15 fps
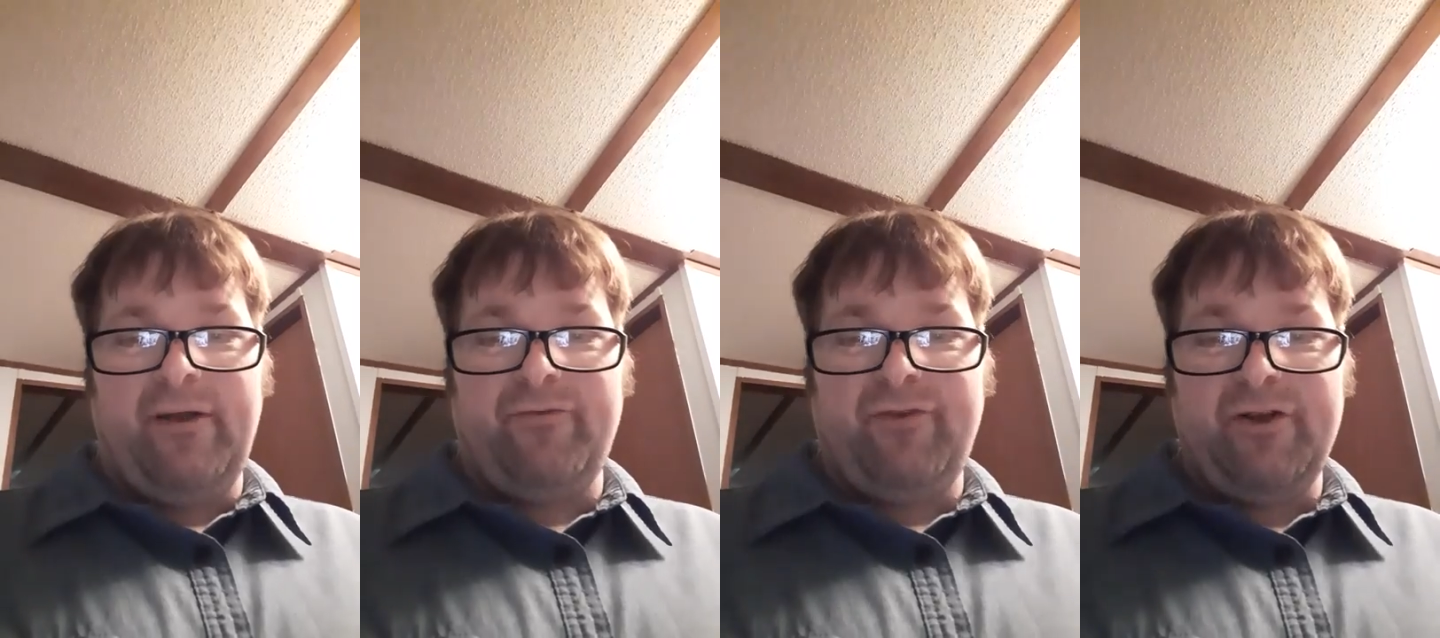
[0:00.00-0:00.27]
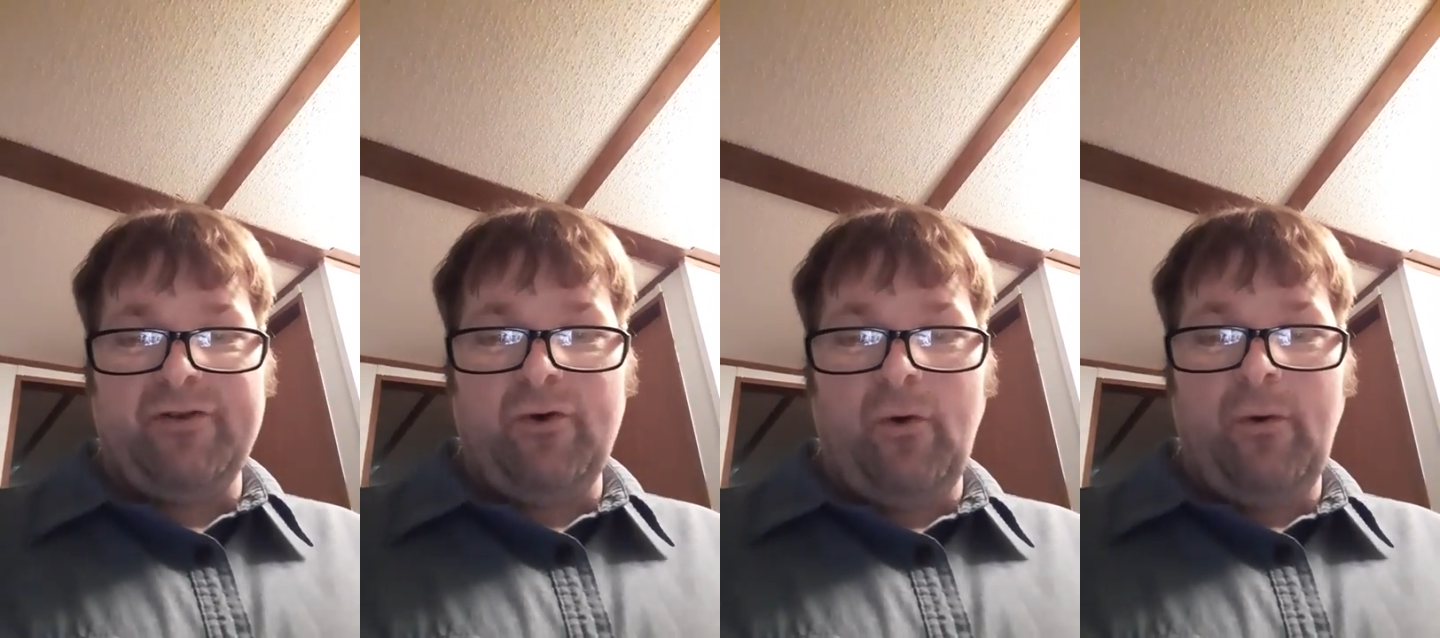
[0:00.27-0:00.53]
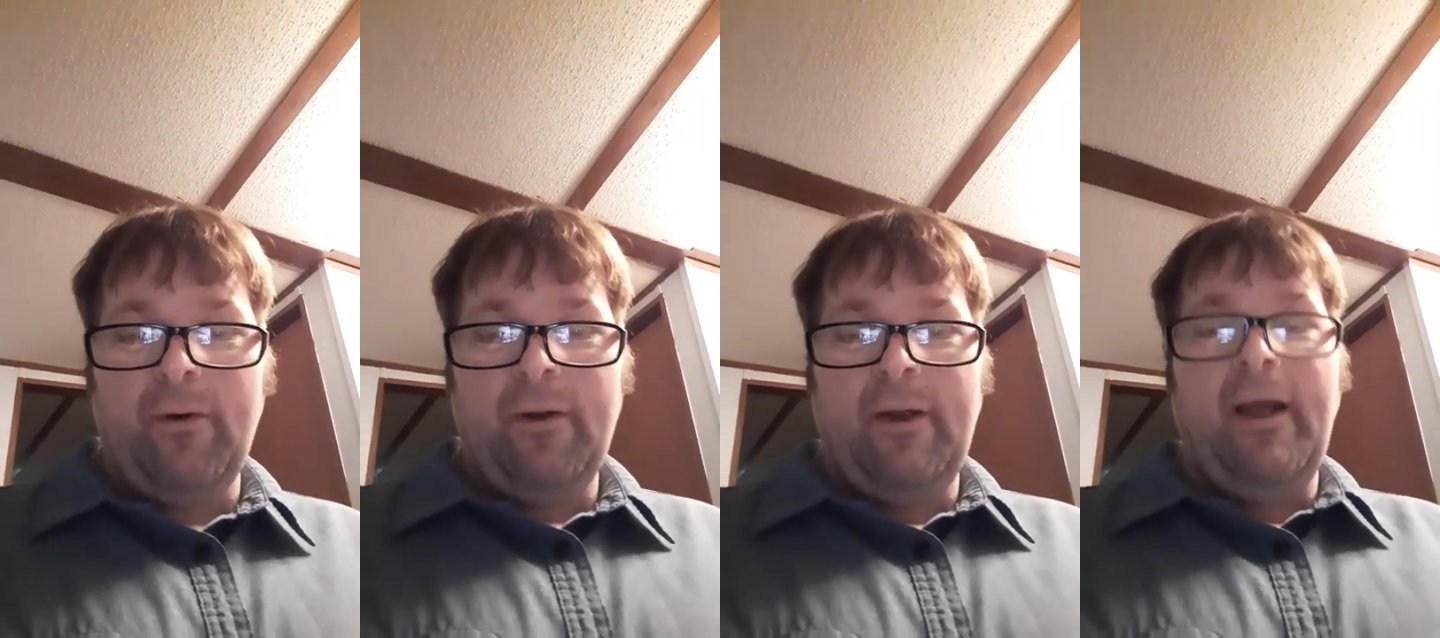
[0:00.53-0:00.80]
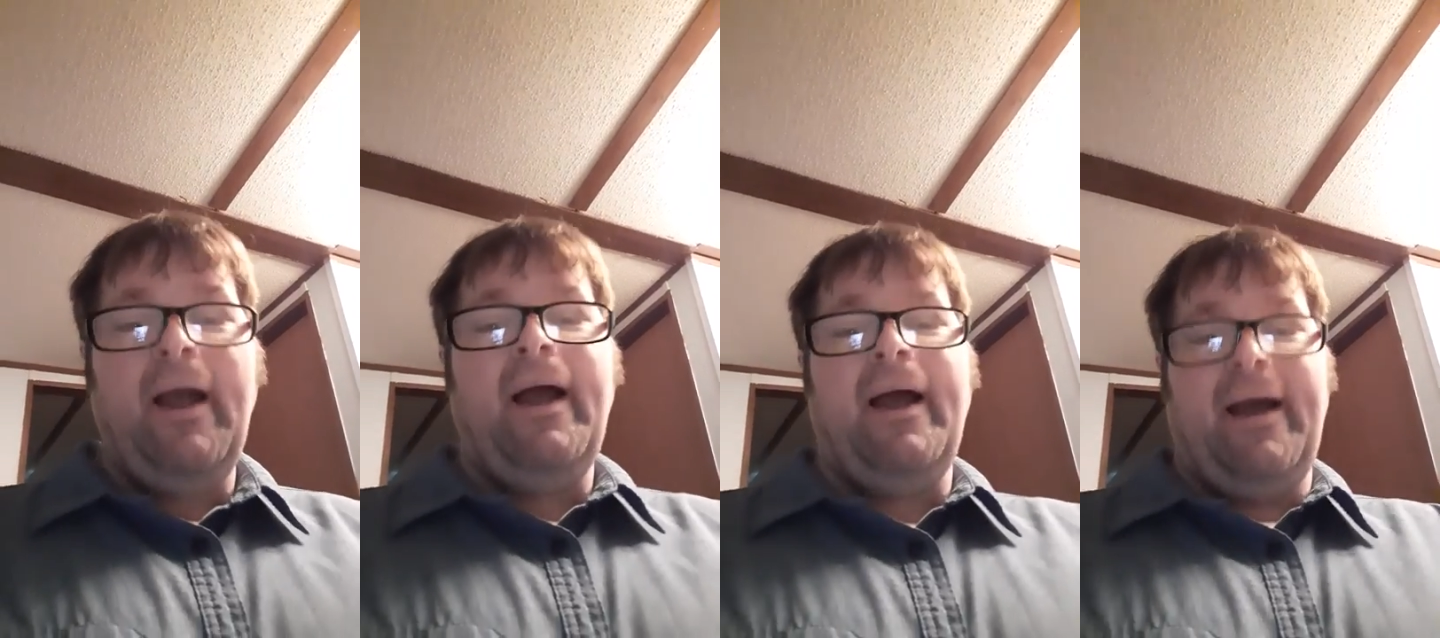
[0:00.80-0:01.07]
official,
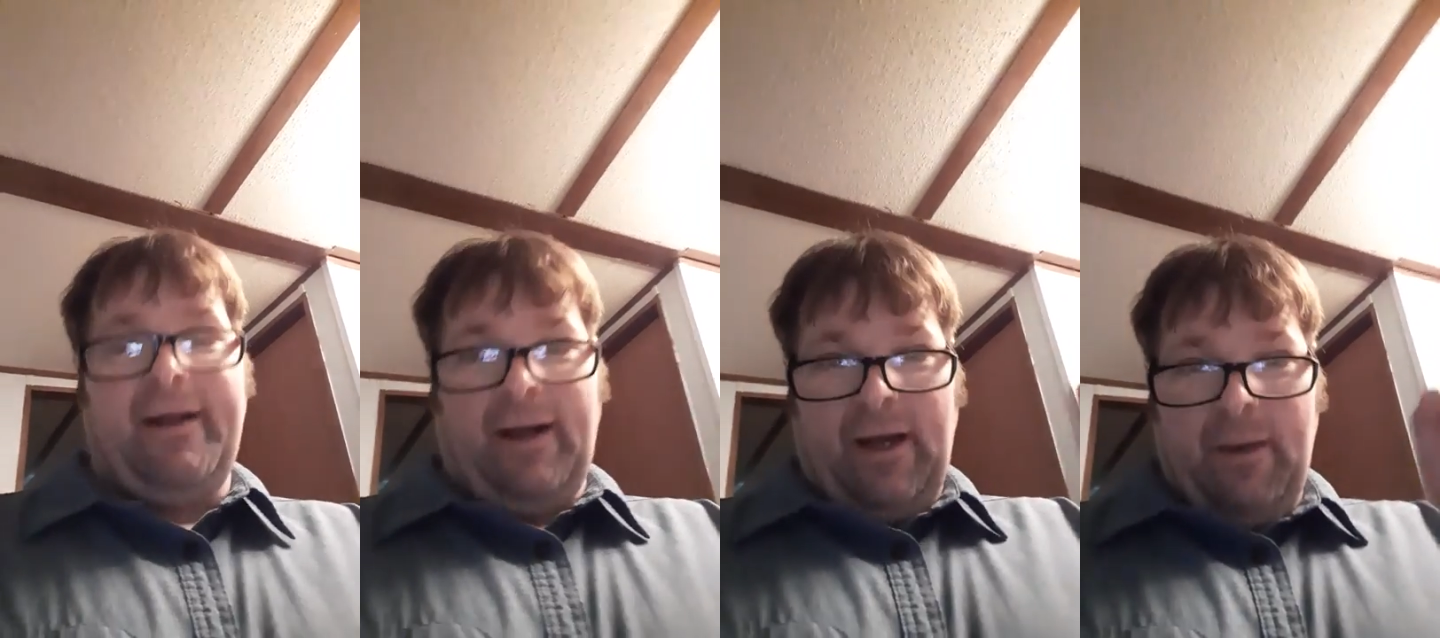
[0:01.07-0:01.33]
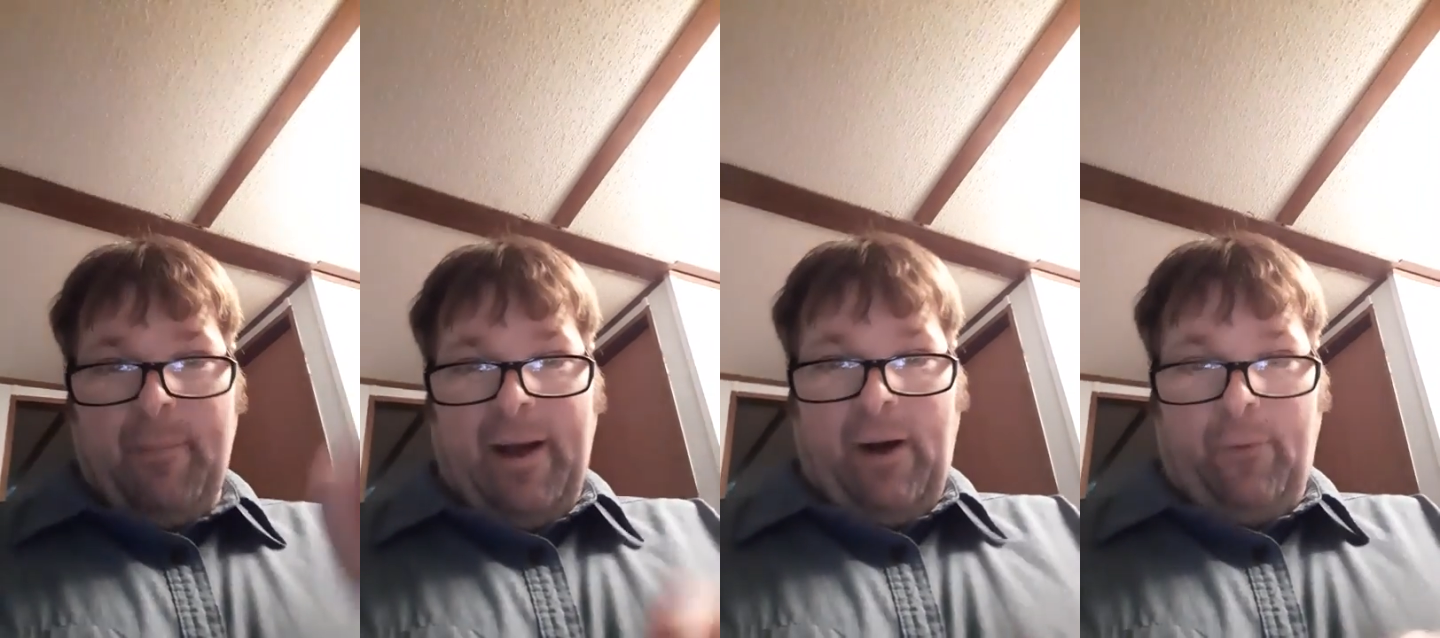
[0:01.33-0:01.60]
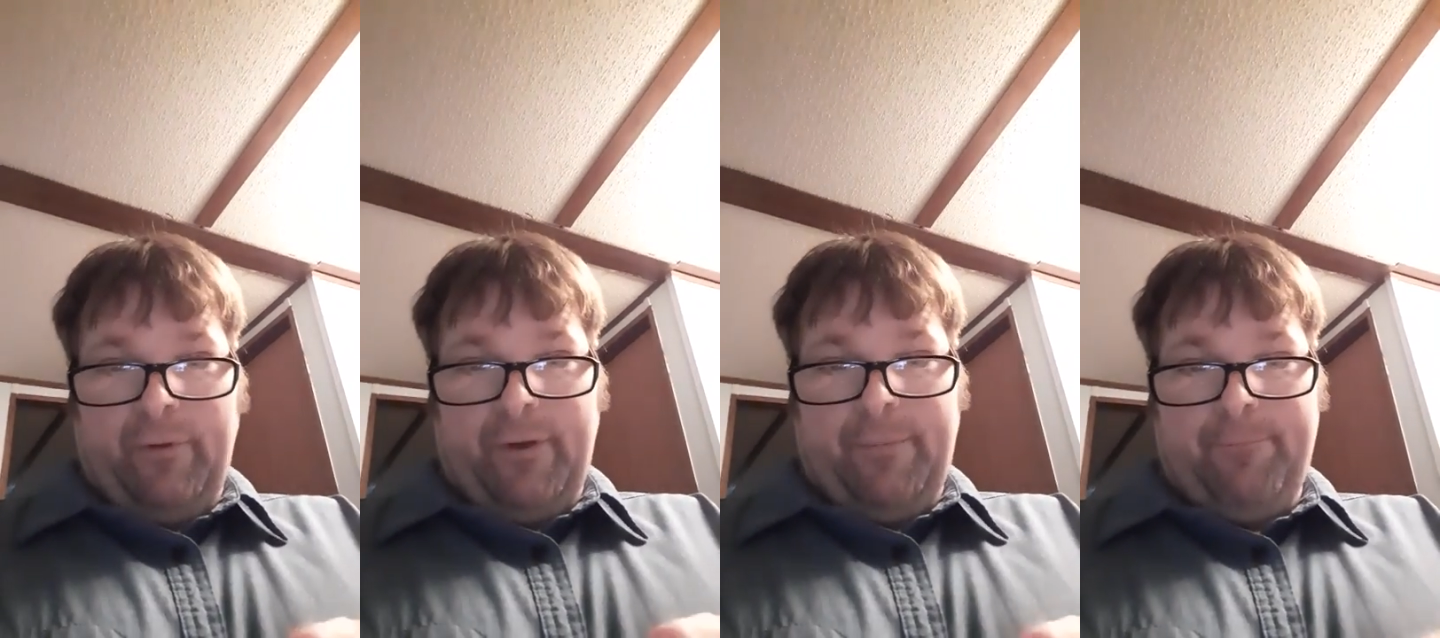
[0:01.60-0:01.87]
and I am out.